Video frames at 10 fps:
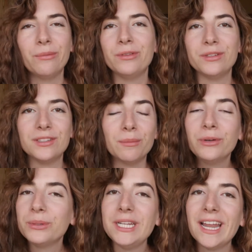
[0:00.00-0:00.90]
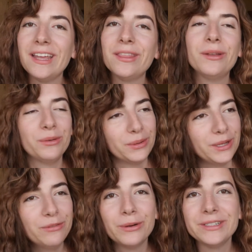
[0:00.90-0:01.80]
It was December 29th,
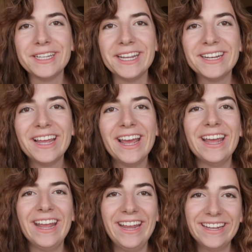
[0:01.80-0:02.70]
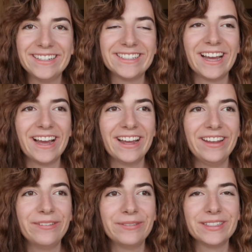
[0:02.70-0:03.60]
2014, and
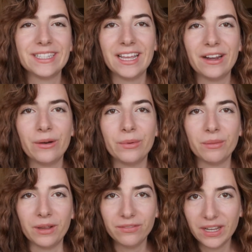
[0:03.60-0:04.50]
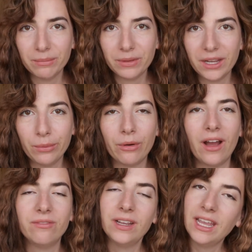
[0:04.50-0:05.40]
I was there with my family. We were
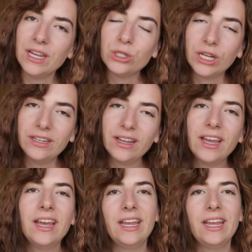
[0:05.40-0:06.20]
on vacation.